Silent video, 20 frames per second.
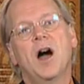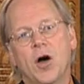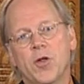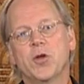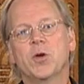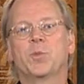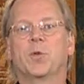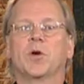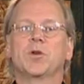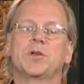
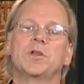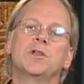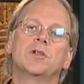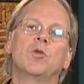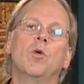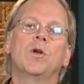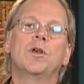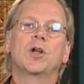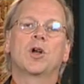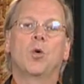other person's
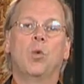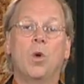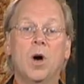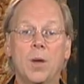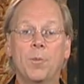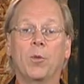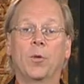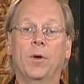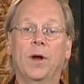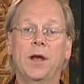going to
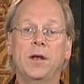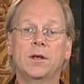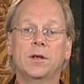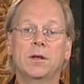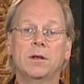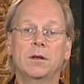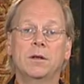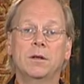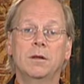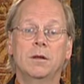cooperate,
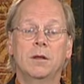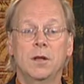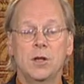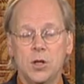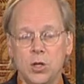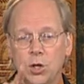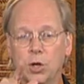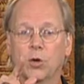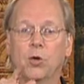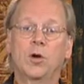
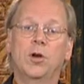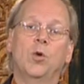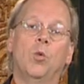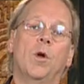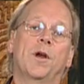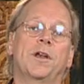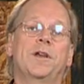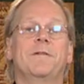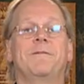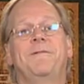you're going to
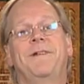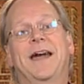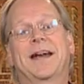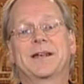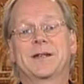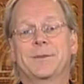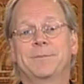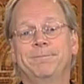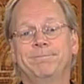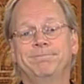want to
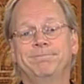defect.